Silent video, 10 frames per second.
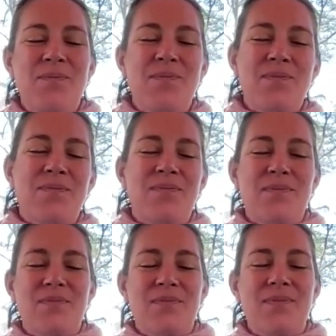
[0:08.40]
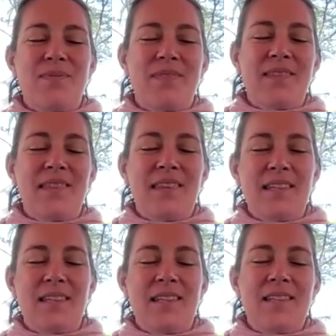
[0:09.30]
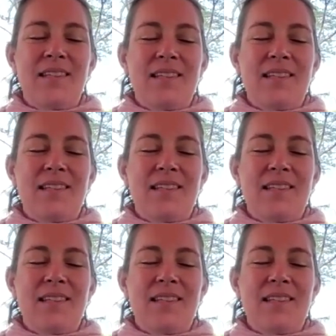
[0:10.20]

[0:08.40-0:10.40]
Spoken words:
No one is speaking in this clip.